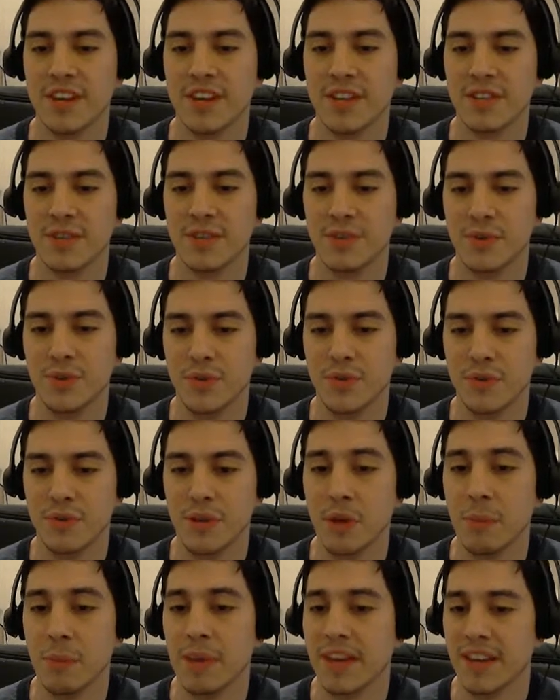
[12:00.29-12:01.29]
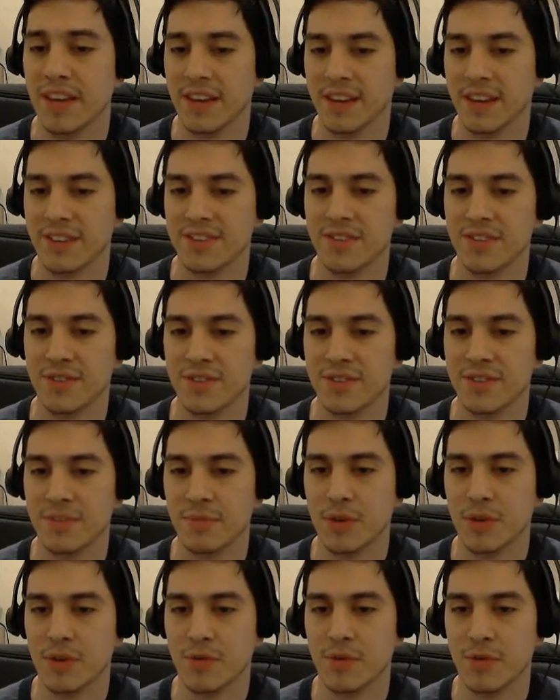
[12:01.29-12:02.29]
got into video making, so it's
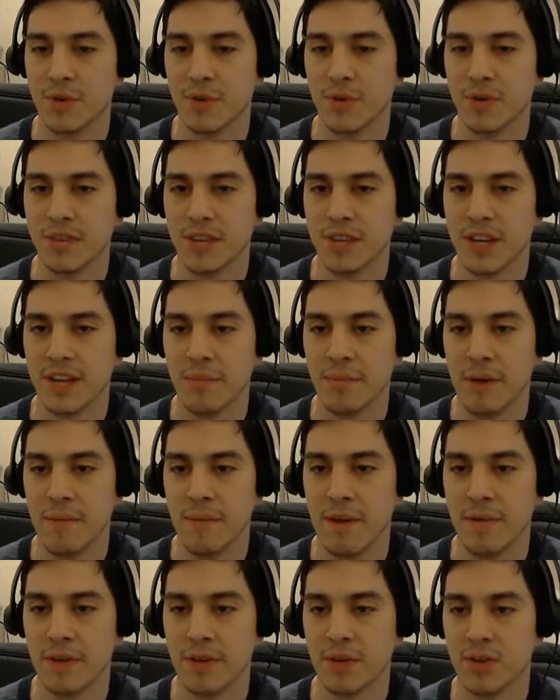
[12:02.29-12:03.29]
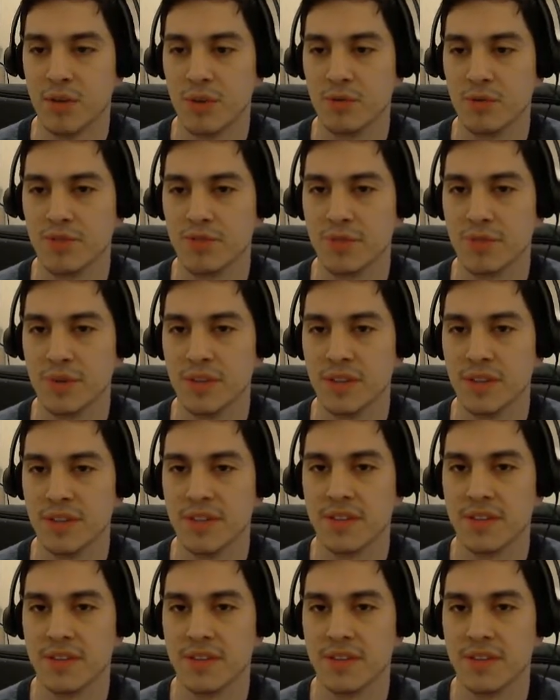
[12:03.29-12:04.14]
something, of course, that I'm, I'm having troubles with.